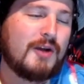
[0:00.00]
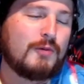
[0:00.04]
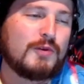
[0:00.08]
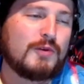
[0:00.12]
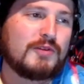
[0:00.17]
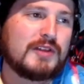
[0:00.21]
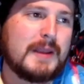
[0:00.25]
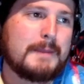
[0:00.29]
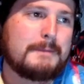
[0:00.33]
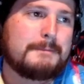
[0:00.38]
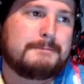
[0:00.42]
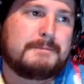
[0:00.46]

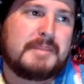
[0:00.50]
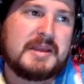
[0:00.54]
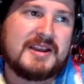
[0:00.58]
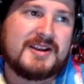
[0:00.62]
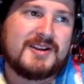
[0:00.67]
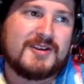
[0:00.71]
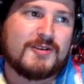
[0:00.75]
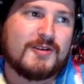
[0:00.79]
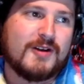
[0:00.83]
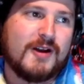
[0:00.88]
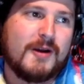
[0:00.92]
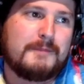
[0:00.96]
really
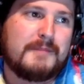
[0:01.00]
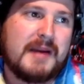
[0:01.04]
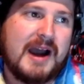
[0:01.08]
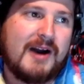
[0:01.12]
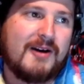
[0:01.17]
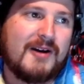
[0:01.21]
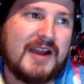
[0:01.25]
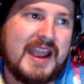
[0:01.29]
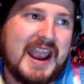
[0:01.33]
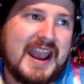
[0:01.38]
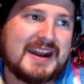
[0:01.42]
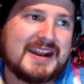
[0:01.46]
bitter about
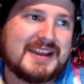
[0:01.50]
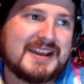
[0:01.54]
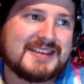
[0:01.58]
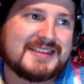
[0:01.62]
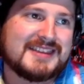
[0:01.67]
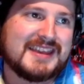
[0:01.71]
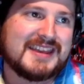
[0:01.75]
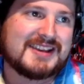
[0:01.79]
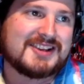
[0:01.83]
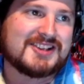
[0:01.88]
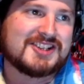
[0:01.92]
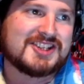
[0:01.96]

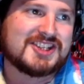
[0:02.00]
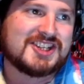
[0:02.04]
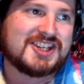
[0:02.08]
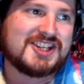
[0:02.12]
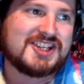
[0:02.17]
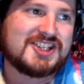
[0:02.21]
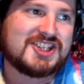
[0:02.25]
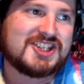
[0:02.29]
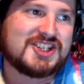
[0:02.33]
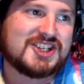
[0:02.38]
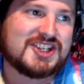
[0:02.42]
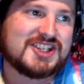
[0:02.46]
anything.
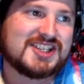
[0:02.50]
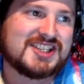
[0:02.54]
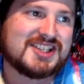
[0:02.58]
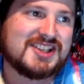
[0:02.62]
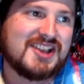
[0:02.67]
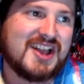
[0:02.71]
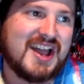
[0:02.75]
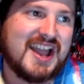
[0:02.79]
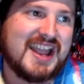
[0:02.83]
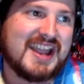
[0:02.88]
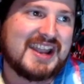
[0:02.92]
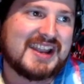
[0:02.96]
She's just,
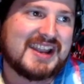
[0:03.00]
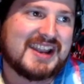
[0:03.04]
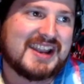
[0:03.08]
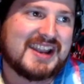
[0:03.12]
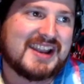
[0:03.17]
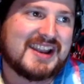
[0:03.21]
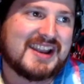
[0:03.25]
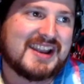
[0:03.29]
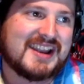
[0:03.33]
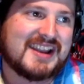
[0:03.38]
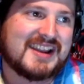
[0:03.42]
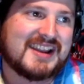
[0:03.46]
like,
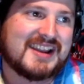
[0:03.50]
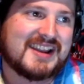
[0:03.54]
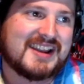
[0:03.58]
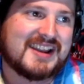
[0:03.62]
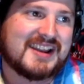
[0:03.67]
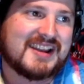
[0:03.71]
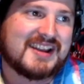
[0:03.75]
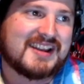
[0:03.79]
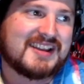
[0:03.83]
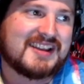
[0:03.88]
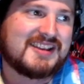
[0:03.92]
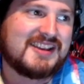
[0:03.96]

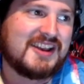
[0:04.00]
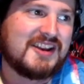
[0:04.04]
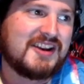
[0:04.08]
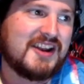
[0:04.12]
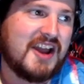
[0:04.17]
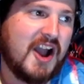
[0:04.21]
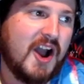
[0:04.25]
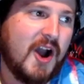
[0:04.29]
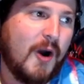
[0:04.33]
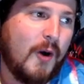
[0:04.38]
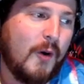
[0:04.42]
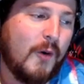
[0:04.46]
you
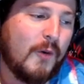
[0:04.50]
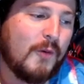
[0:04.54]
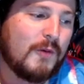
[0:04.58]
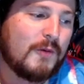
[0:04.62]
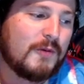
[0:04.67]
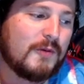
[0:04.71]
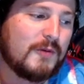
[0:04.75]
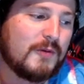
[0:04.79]
know,